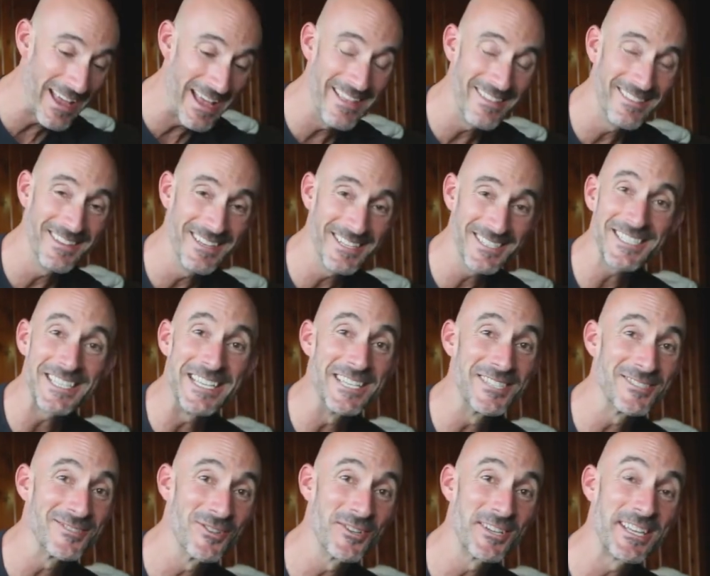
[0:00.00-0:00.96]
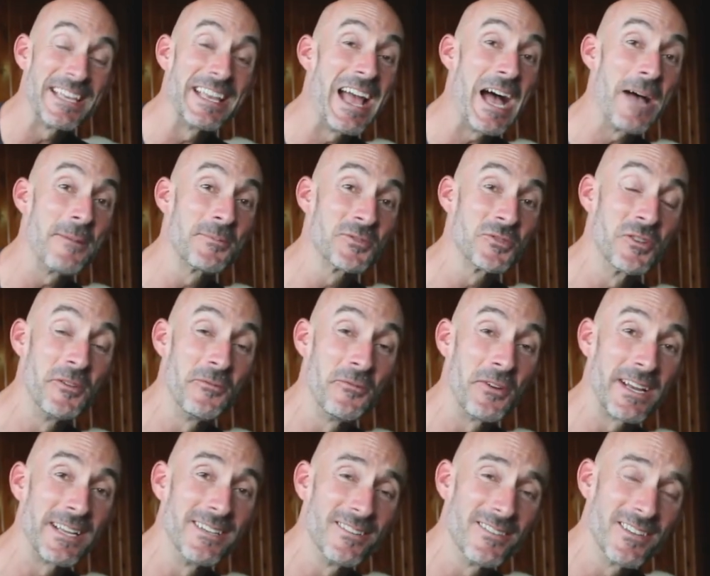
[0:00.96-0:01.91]
and this is looking absolutely
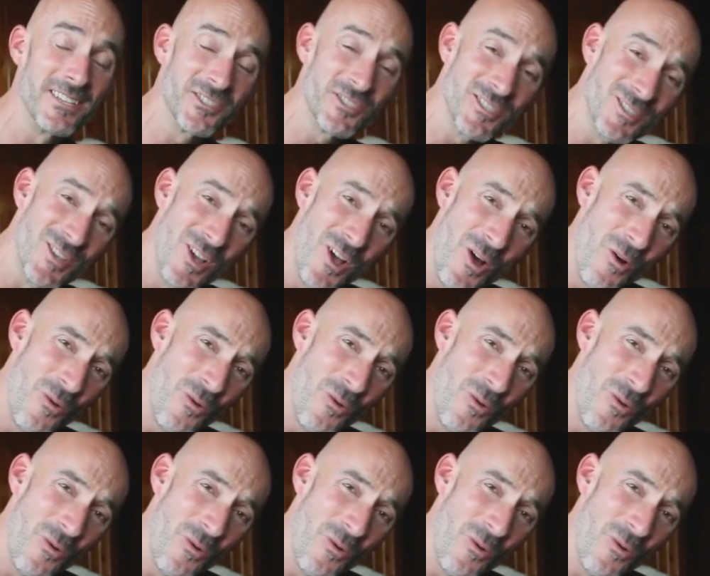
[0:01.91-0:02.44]
freaking delicious.